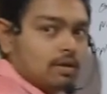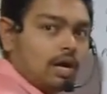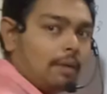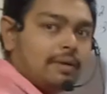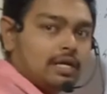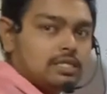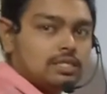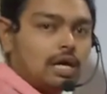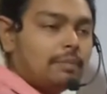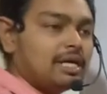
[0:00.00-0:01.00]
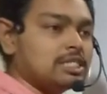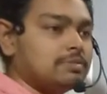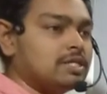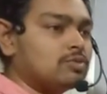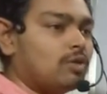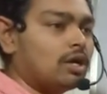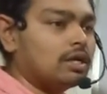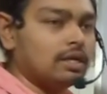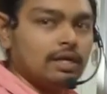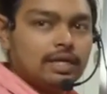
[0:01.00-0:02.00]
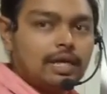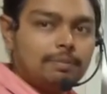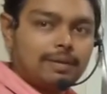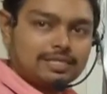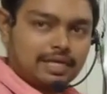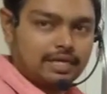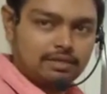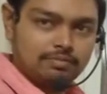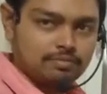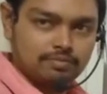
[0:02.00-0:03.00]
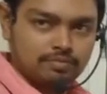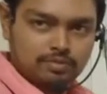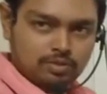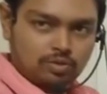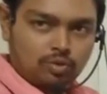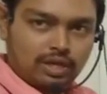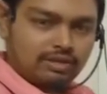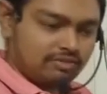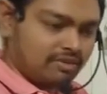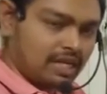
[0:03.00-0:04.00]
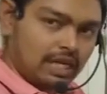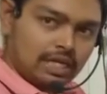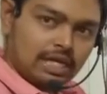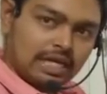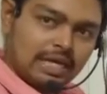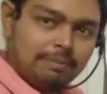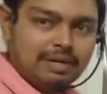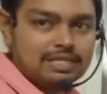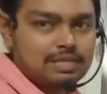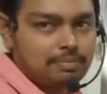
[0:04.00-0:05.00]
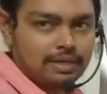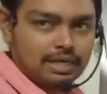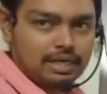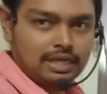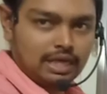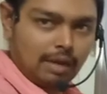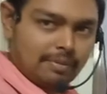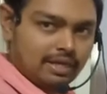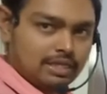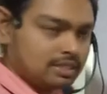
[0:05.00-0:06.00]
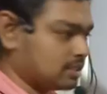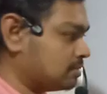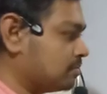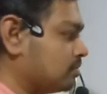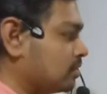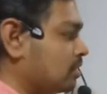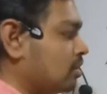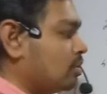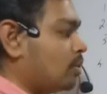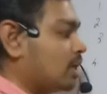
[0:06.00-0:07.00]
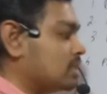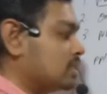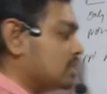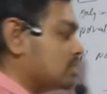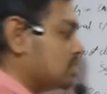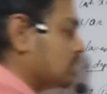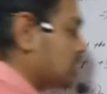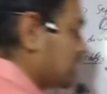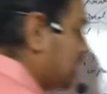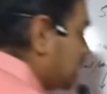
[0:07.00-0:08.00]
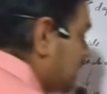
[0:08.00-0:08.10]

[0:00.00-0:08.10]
Abeyance means what? Kept aside. Okay, they will keep it separately. Abeyance. What is this? In